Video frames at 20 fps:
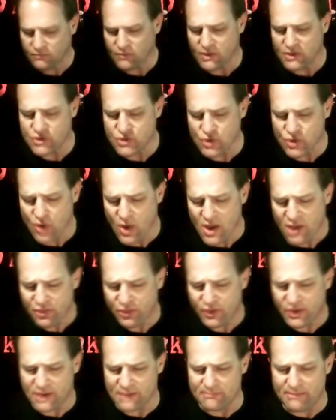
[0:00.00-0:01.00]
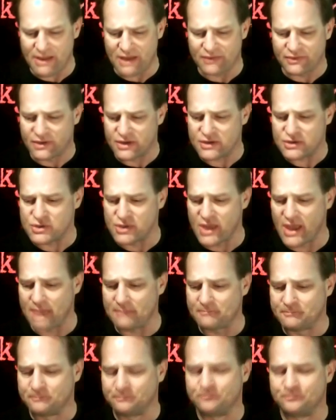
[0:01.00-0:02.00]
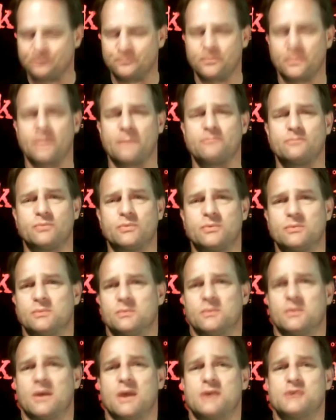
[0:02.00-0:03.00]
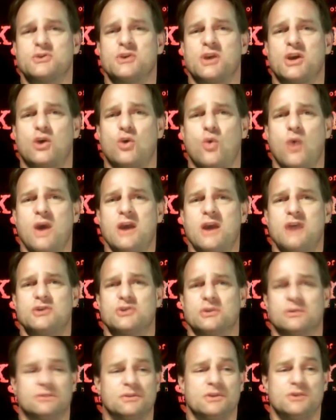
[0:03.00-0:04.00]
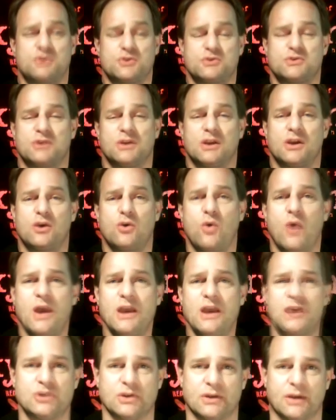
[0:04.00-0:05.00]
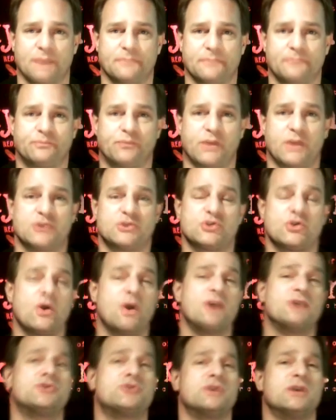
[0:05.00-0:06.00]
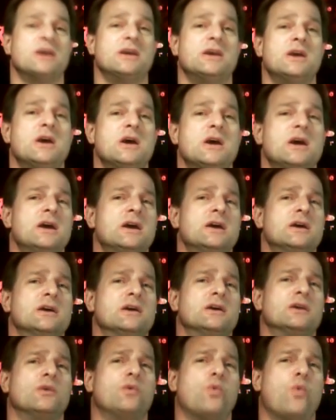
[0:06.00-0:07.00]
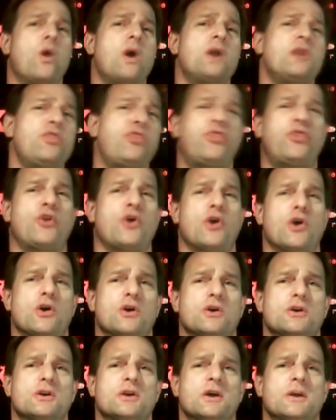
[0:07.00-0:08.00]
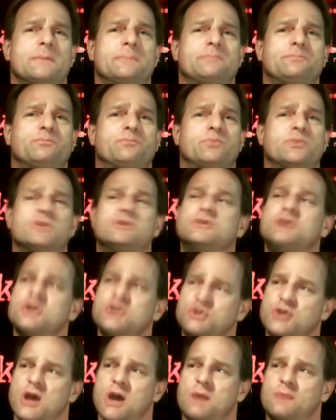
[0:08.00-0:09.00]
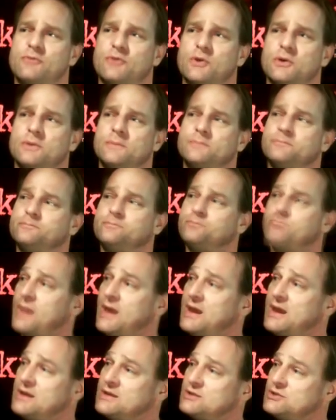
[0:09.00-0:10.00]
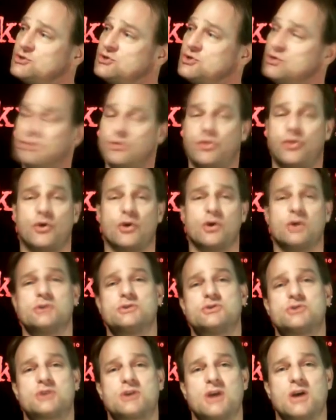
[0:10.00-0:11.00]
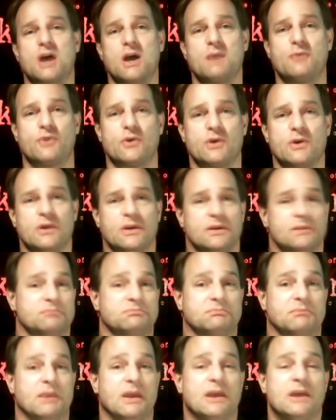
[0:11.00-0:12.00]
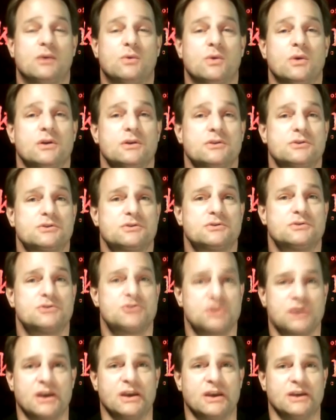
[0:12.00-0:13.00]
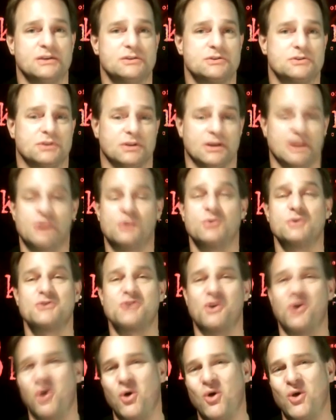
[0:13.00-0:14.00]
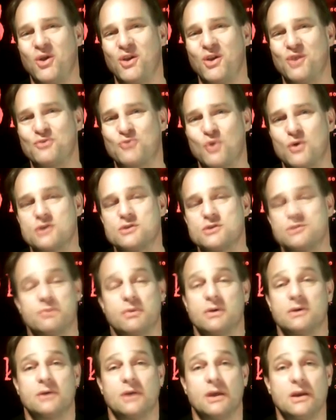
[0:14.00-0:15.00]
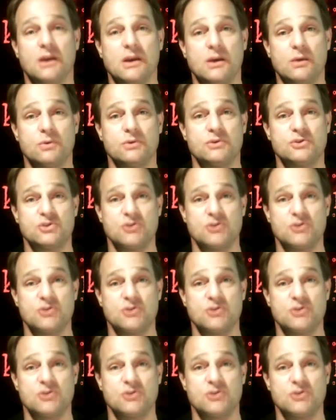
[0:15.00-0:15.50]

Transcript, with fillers: And so I think about this that as an equation, this is an equation. And so I see one third discomfort and two thirds comfort equals change. It equals a whole, of course, but it equals